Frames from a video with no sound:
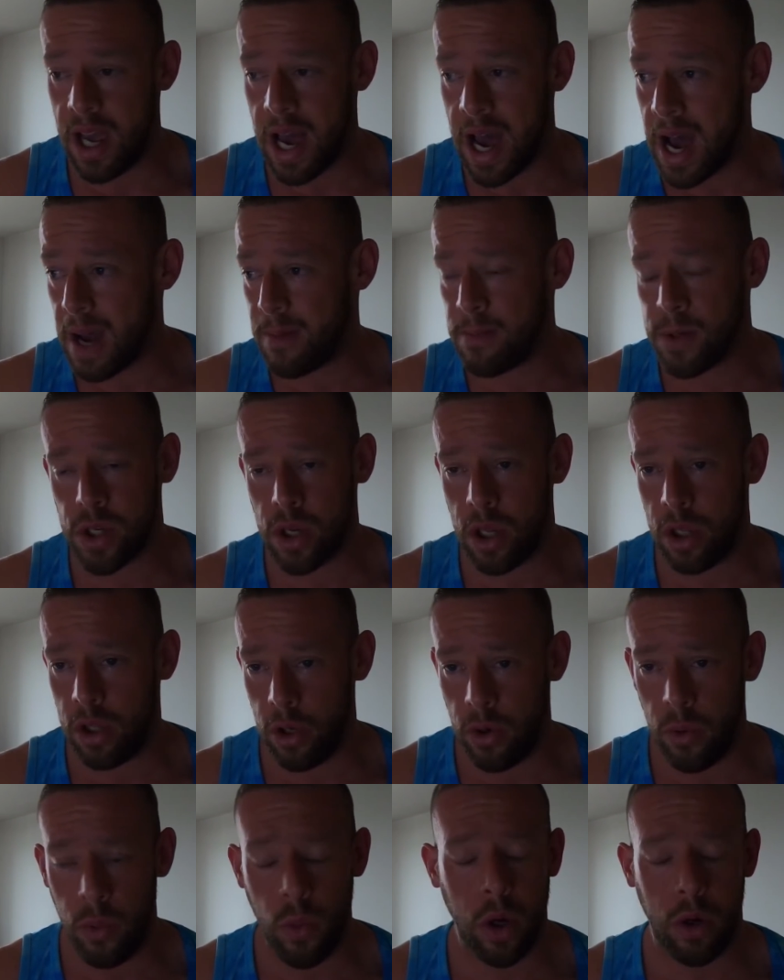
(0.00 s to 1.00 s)

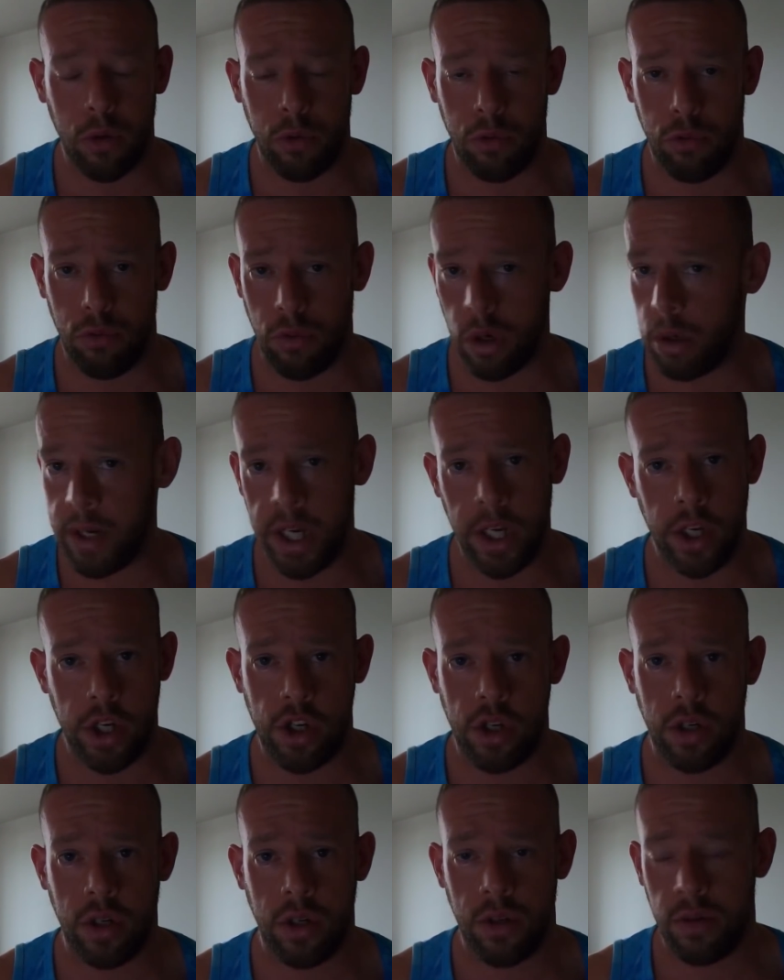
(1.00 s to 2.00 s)
Absolute
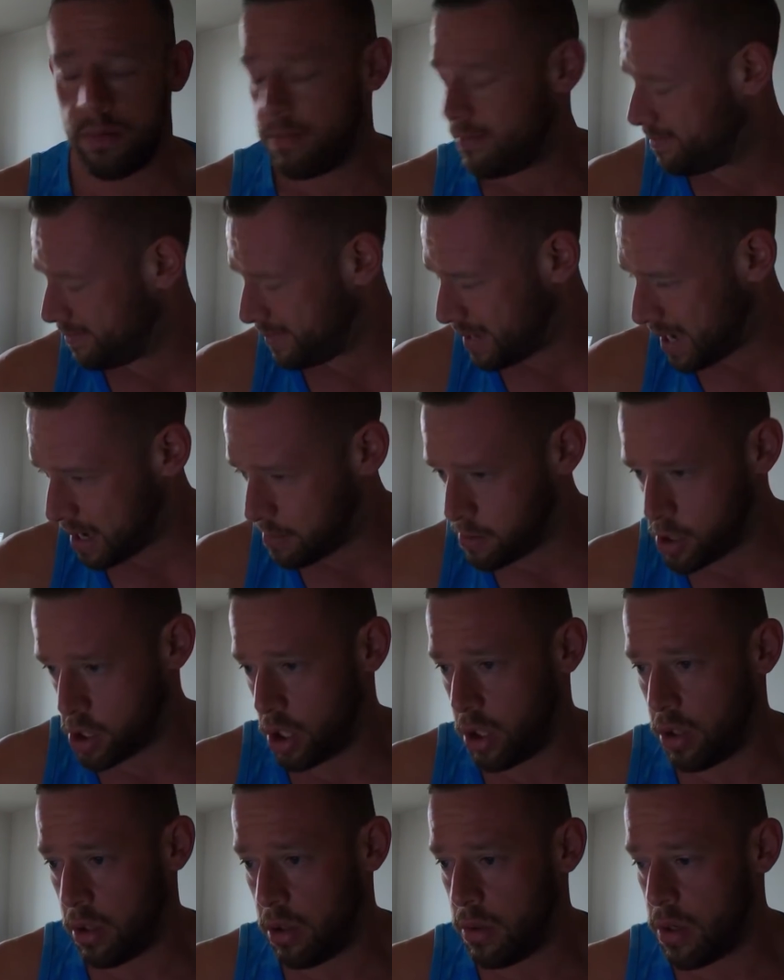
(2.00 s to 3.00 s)
rubbish.
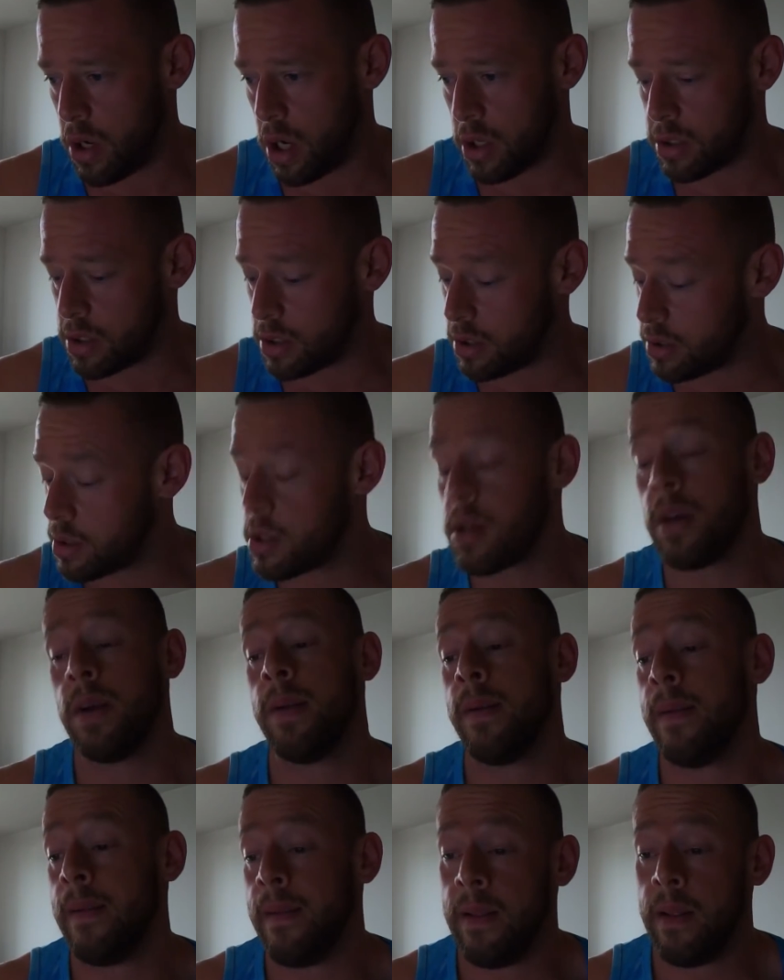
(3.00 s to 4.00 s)
Absolute nonsense.
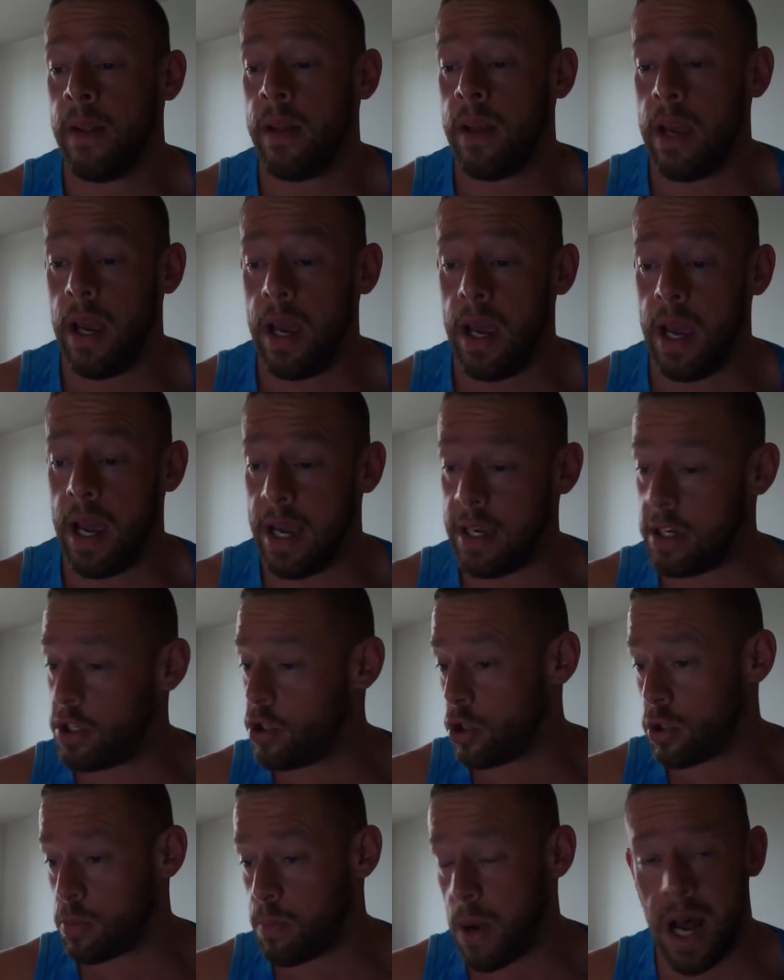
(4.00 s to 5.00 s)
It's
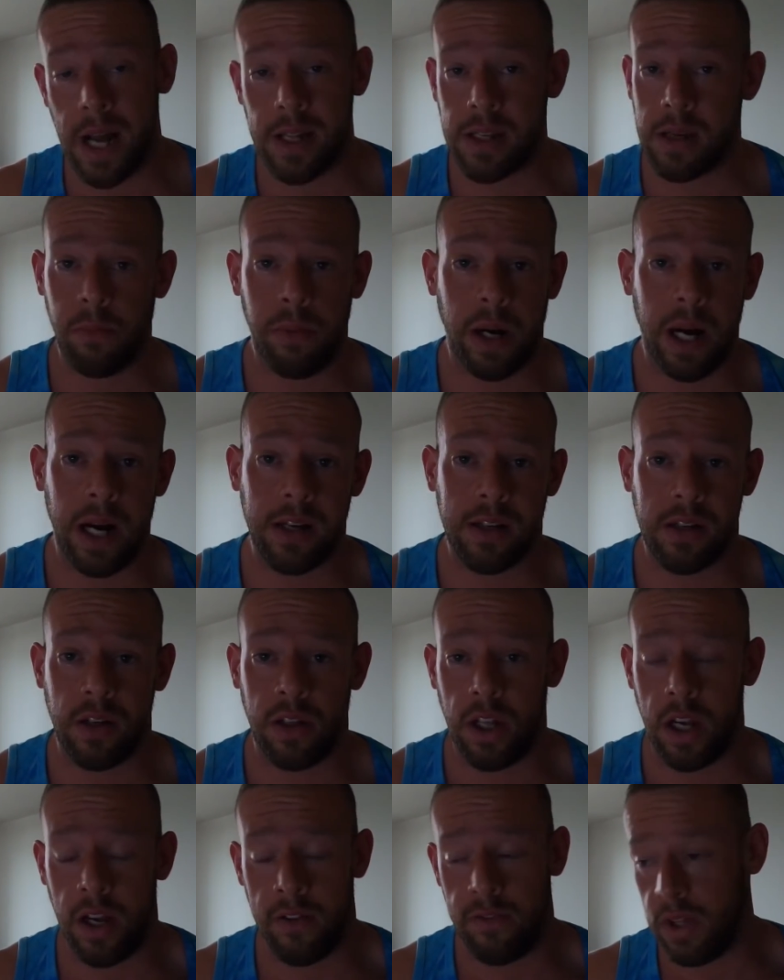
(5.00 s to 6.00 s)
just part and
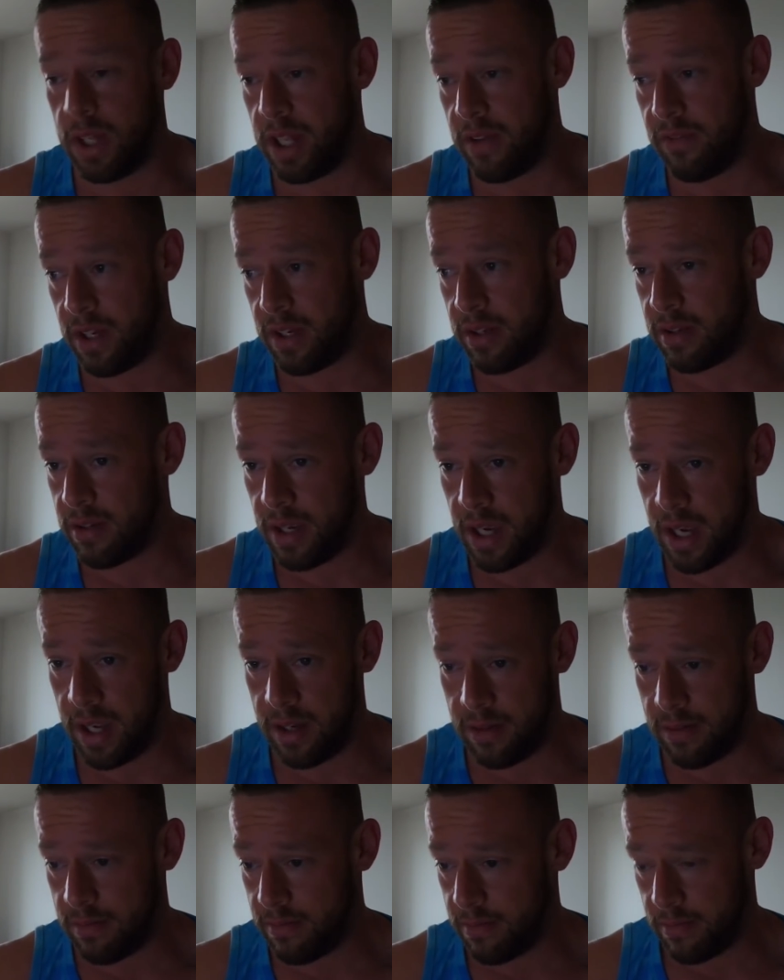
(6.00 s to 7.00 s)
parcel of living
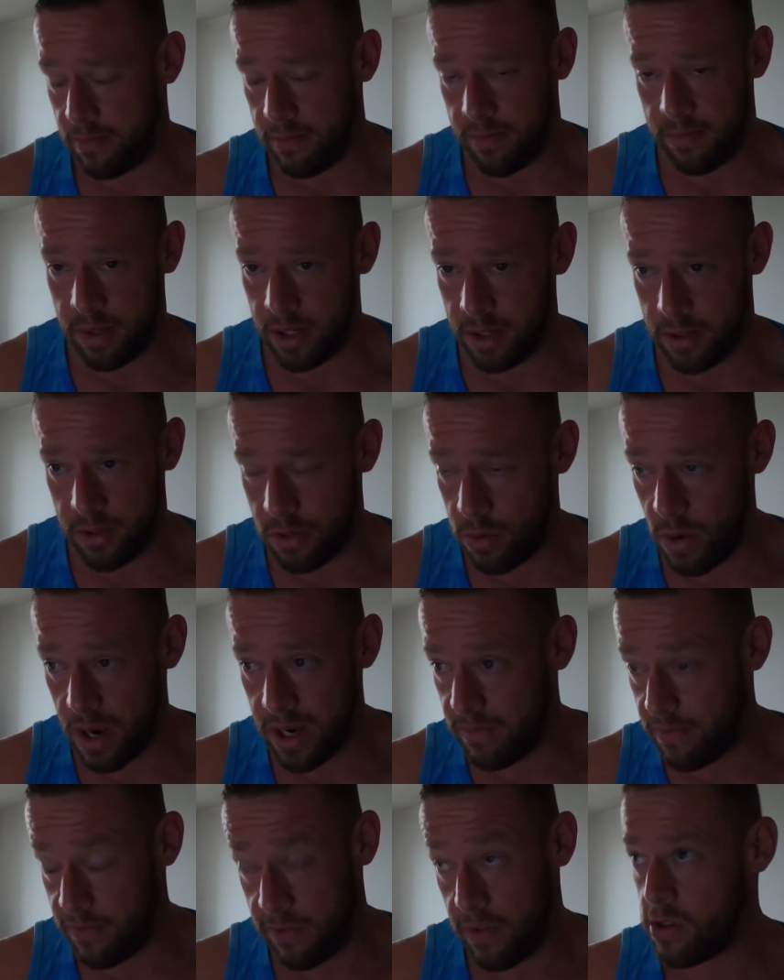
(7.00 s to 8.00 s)
in the
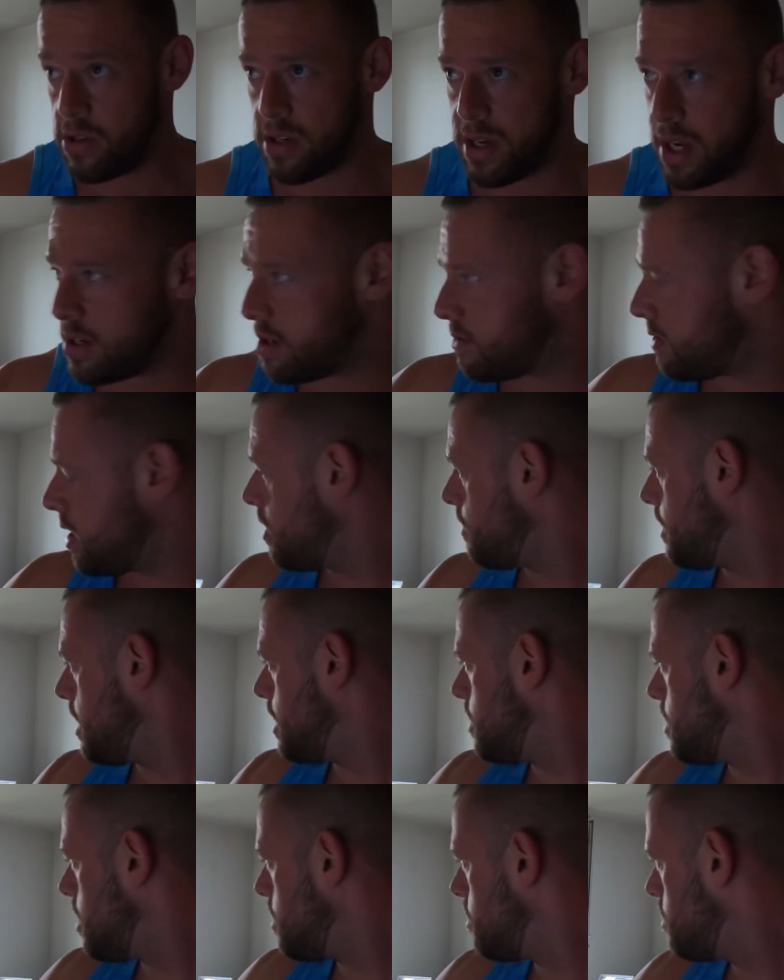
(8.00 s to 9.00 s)
21st century. Are we
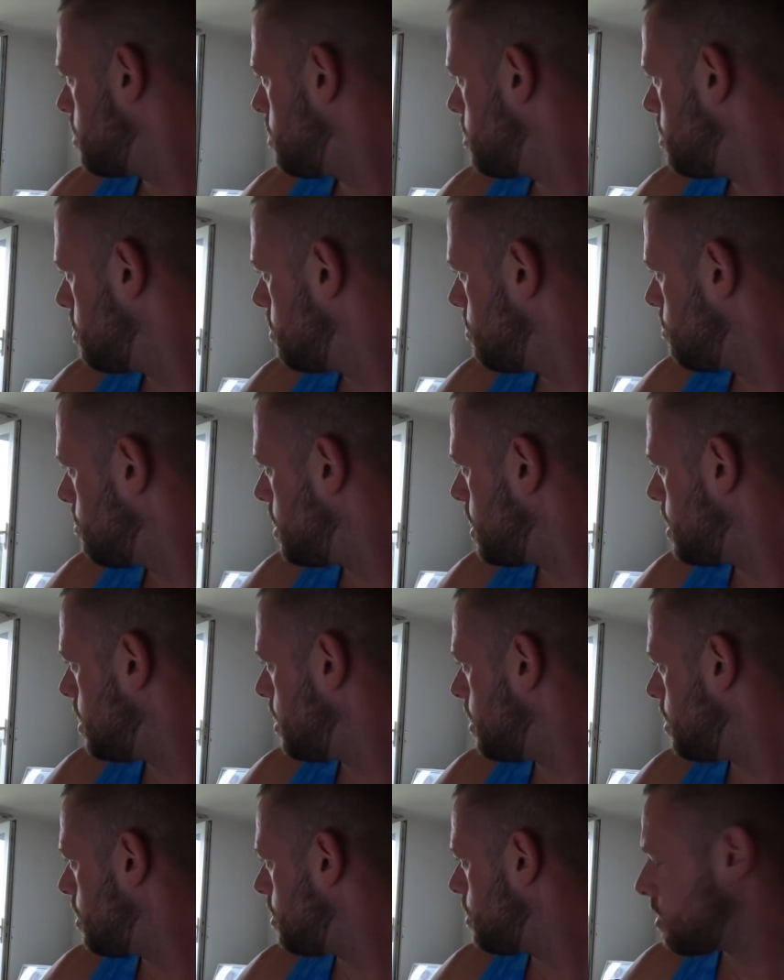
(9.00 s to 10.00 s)
in now? Oh,
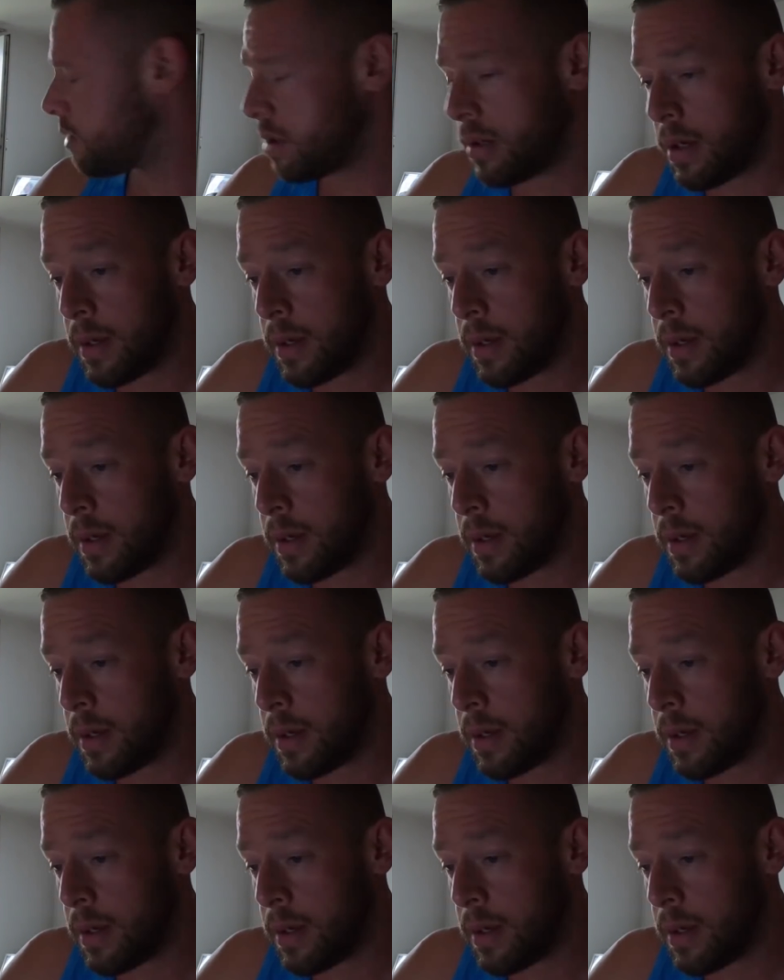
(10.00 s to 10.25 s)
Lord.